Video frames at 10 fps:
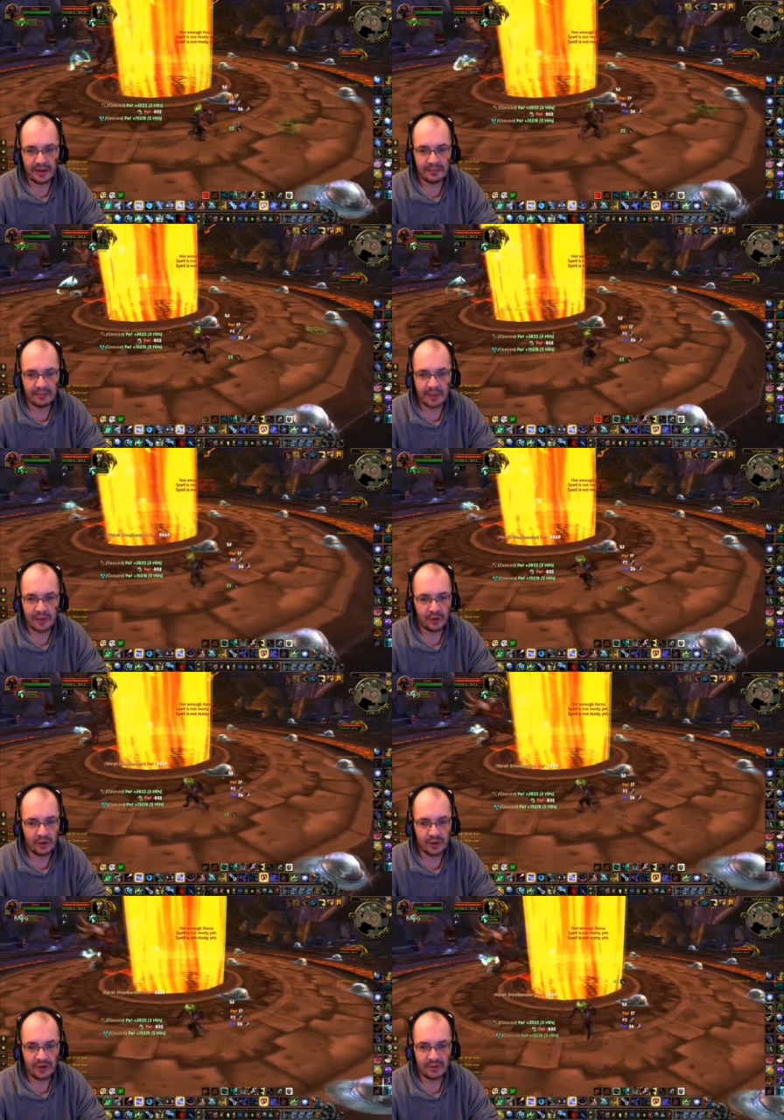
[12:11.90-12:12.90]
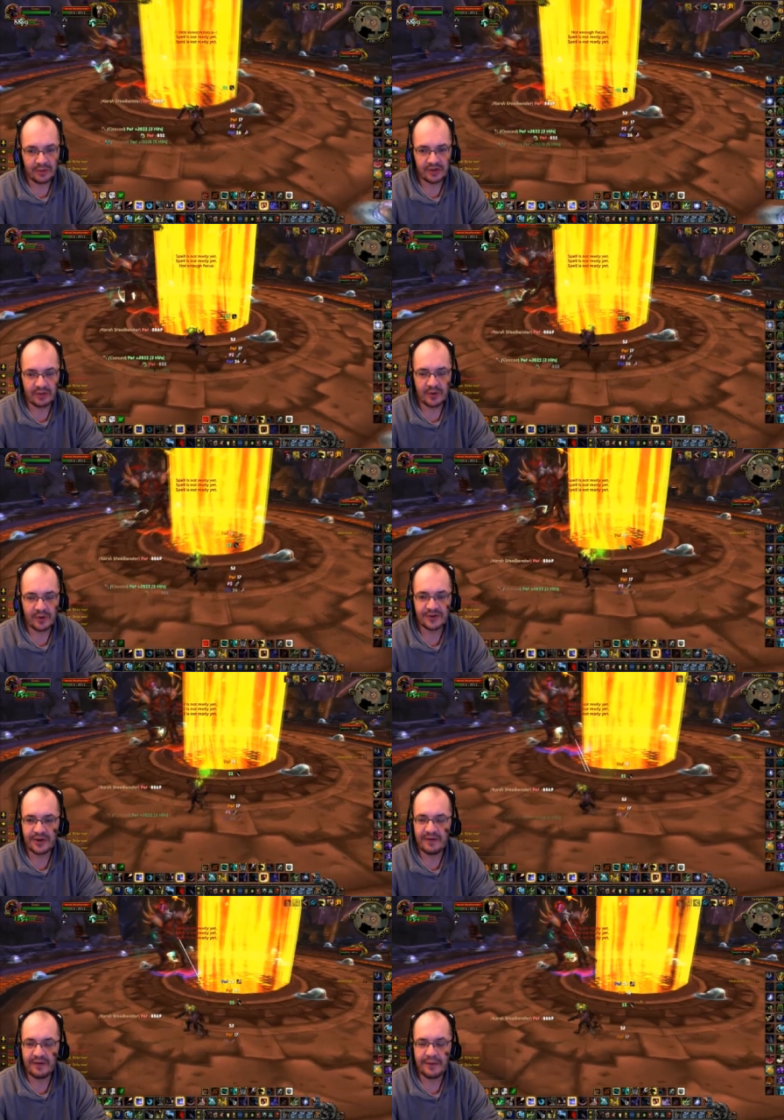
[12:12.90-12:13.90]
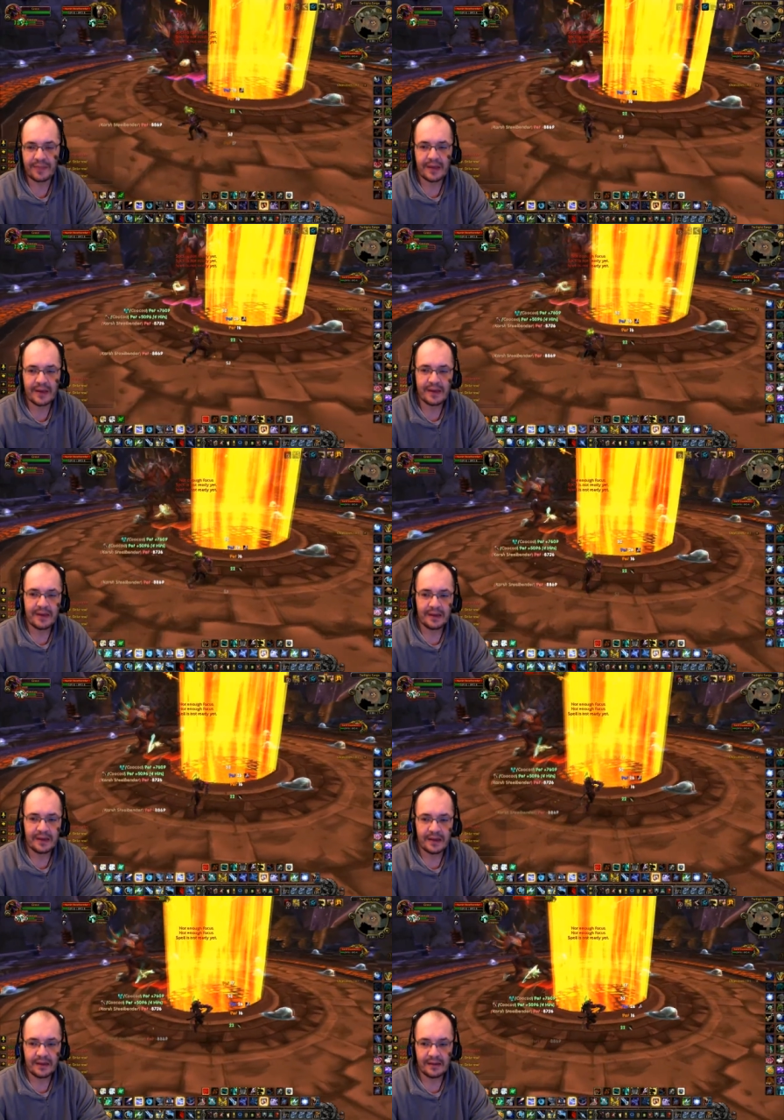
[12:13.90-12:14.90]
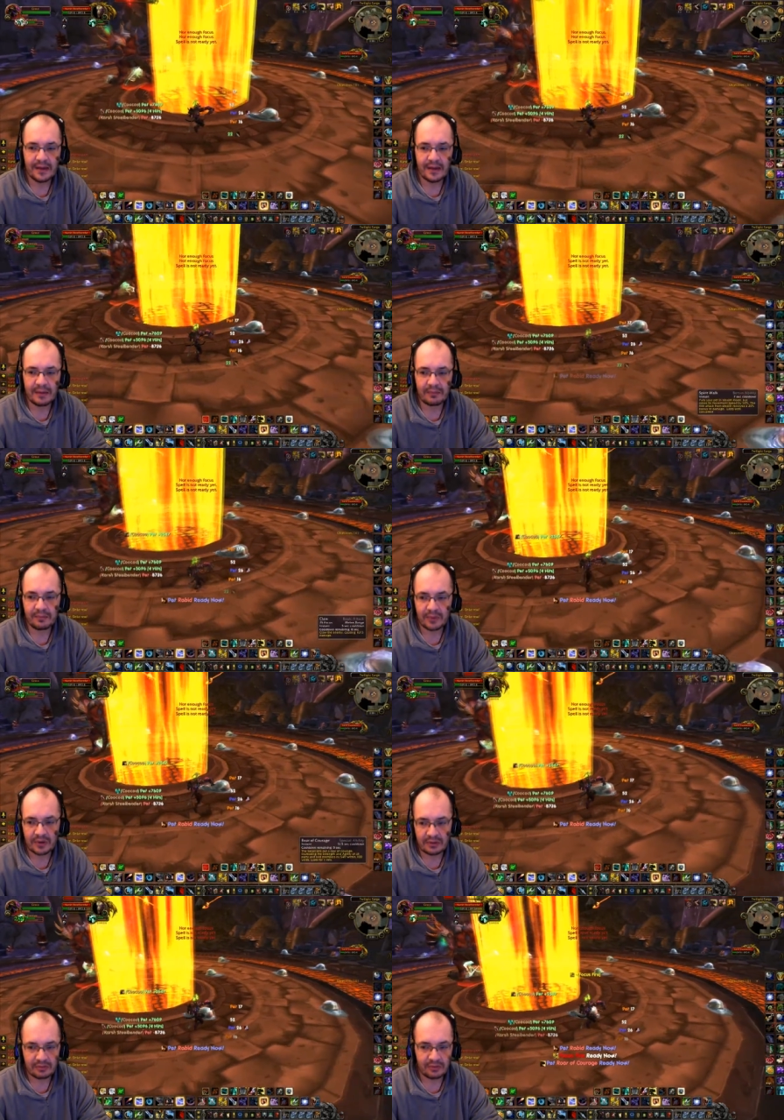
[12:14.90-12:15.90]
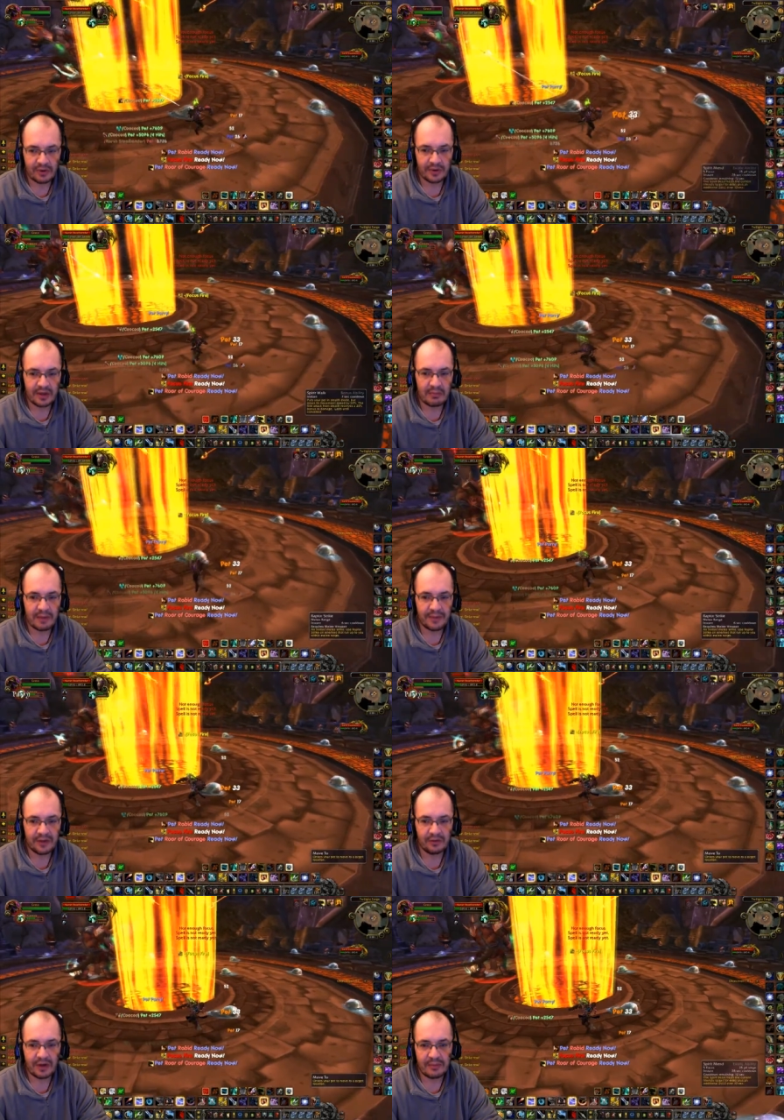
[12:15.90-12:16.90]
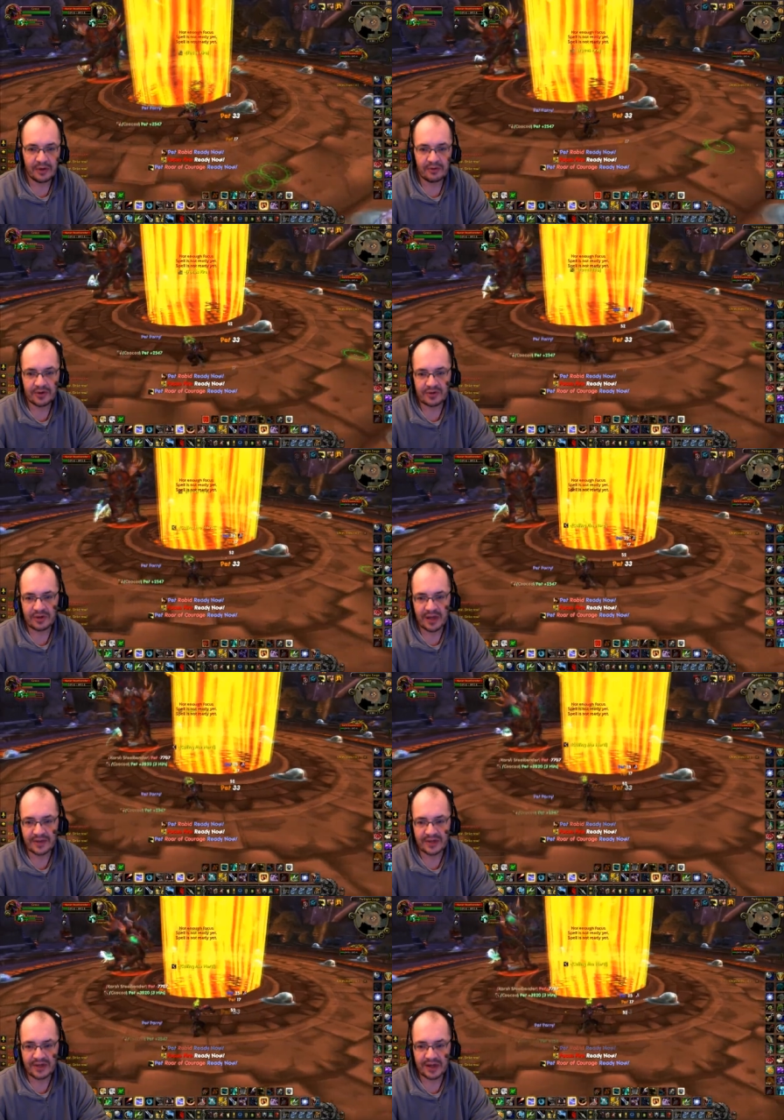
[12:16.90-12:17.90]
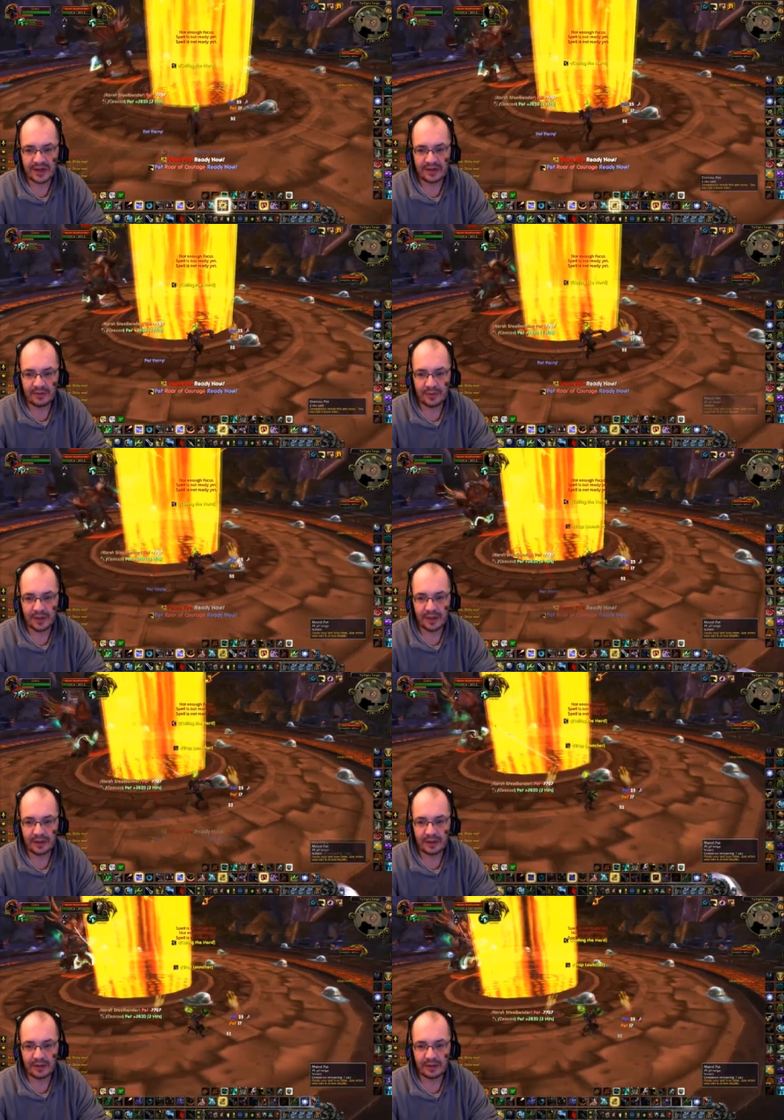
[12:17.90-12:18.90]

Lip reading: I'm doing no DPS on him whatsoever, and then I'm trying to tell my pet to come across to the other side where